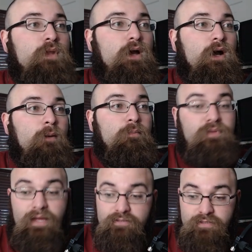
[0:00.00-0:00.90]
But
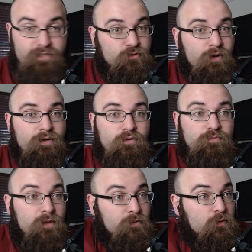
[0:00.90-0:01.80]
that's great news.
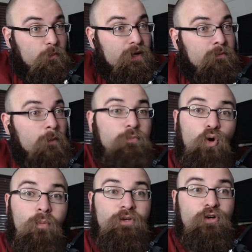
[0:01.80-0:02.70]
Maybe you pick him up,
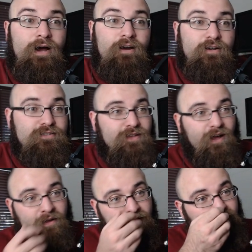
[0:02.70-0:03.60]
throw him in your IR
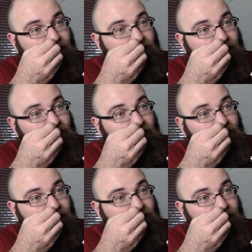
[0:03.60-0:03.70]
slot